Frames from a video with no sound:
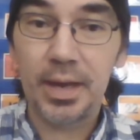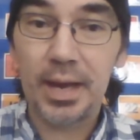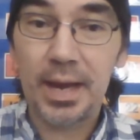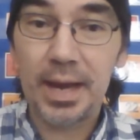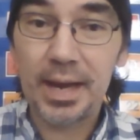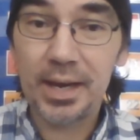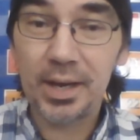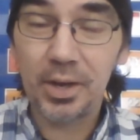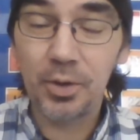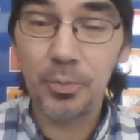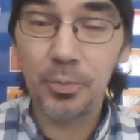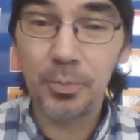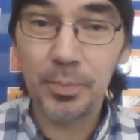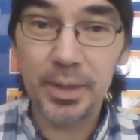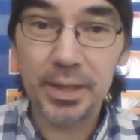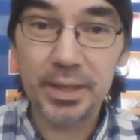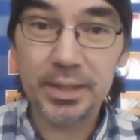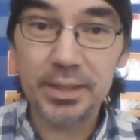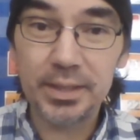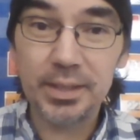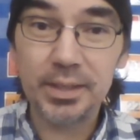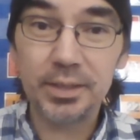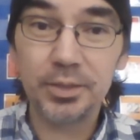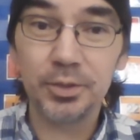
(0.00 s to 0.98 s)
How
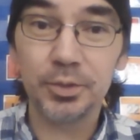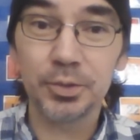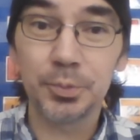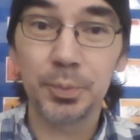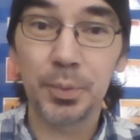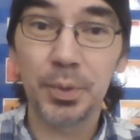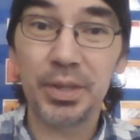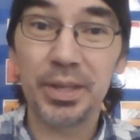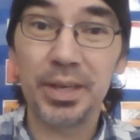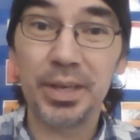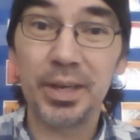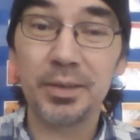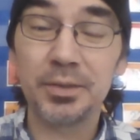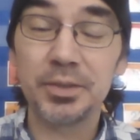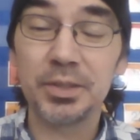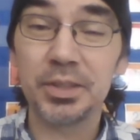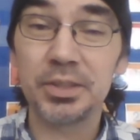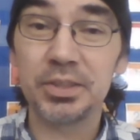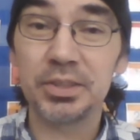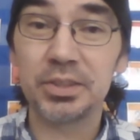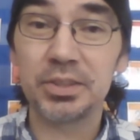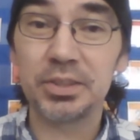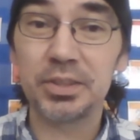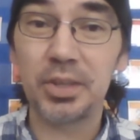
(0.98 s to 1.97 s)
many eagles were there to
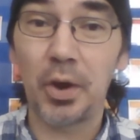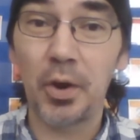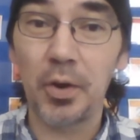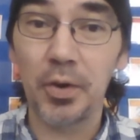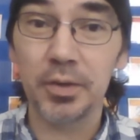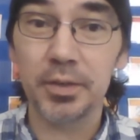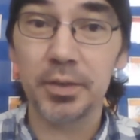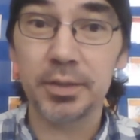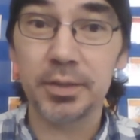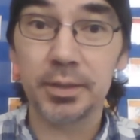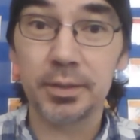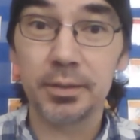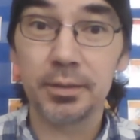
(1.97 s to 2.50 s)
start?